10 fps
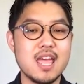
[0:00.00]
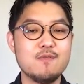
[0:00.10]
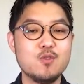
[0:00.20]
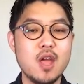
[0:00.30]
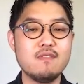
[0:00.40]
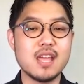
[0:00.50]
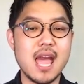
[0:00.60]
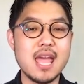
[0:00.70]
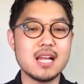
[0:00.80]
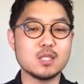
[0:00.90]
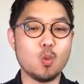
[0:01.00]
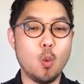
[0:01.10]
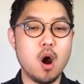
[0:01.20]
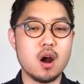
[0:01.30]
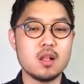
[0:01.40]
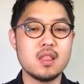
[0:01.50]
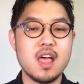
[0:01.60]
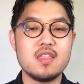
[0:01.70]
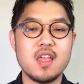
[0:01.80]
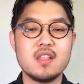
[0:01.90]
If you have a k as 1,
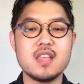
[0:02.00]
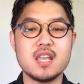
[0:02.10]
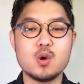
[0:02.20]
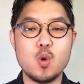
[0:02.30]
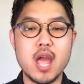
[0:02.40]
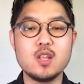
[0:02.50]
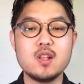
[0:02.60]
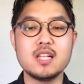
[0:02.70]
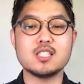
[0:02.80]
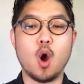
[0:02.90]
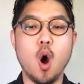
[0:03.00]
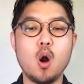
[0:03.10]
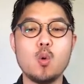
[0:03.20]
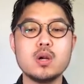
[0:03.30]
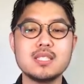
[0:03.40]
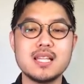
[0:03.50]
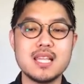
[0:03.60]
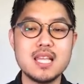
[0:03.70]
then the equation is always